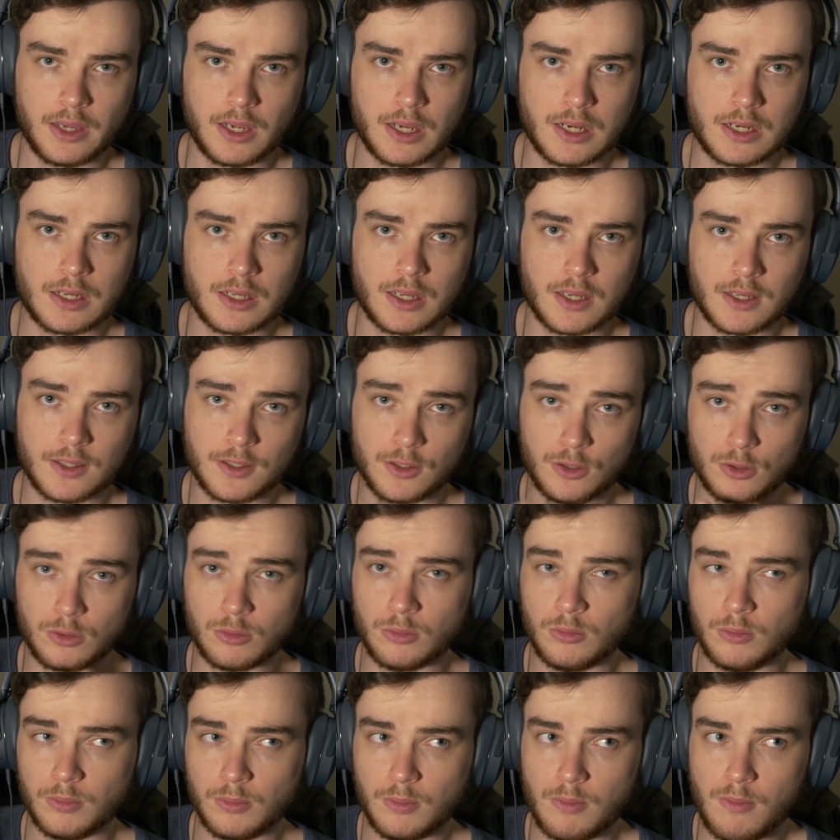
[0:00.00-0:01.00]
And yeah, you
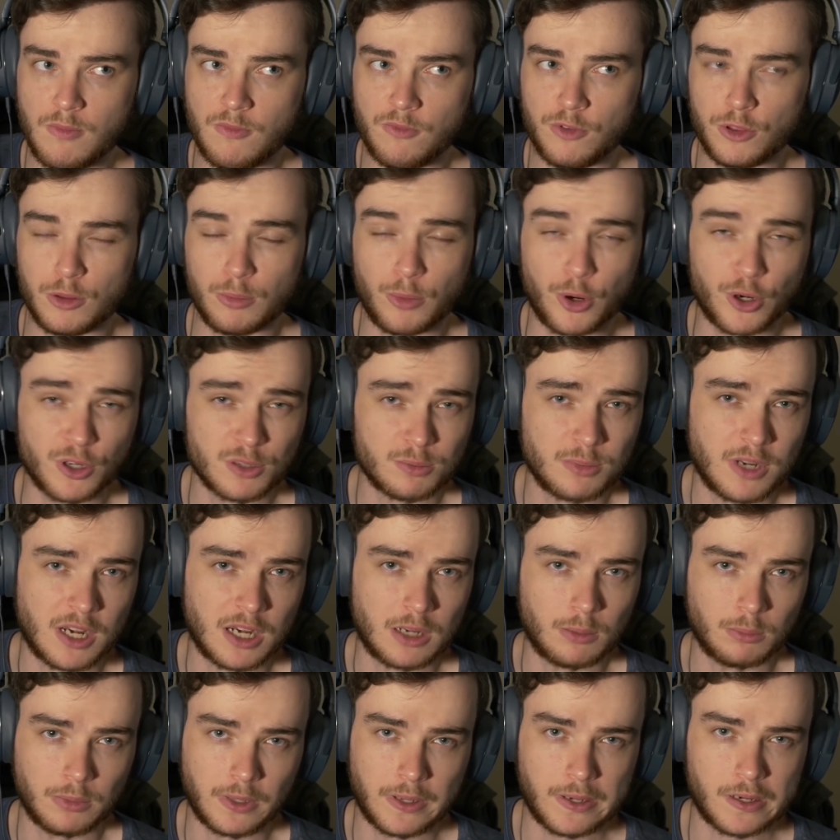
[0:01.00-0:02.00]
for the most
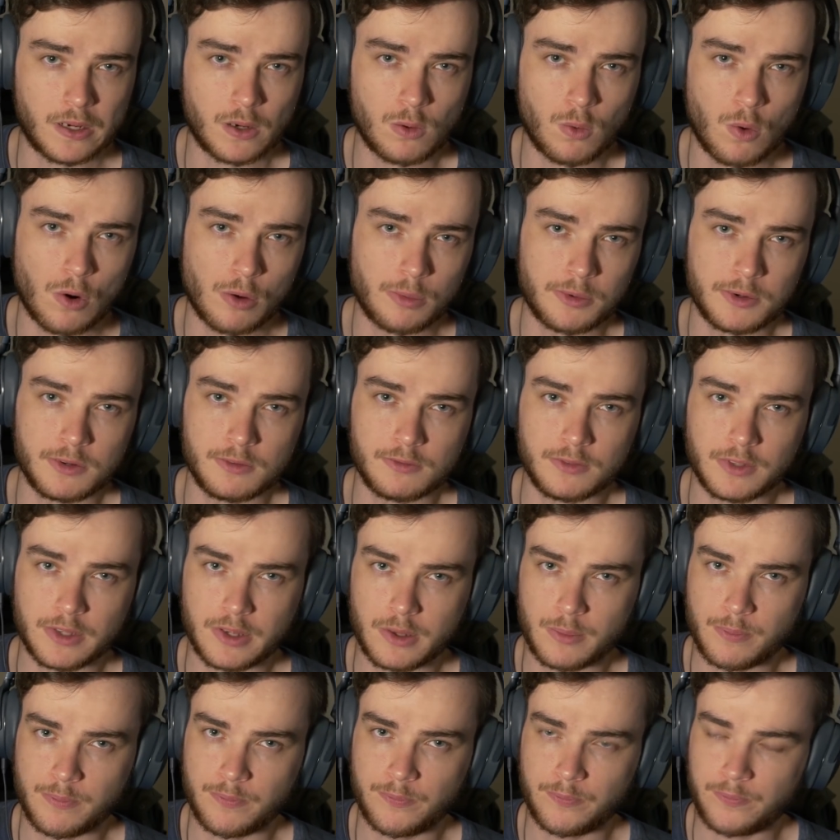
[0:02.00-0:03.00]
part play
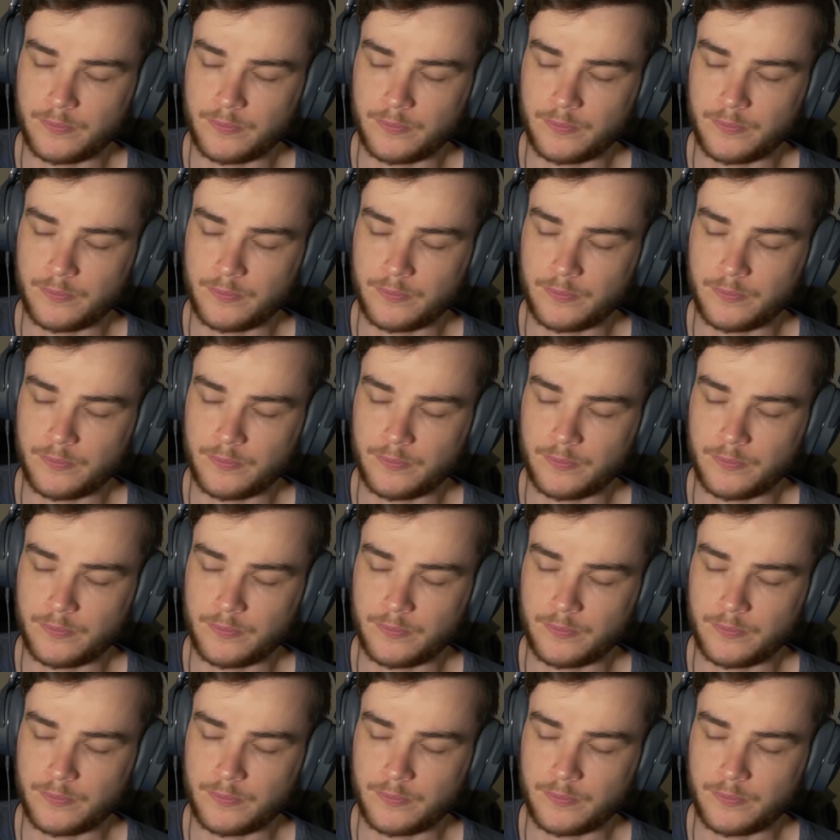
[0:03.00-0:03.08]
cooperatively.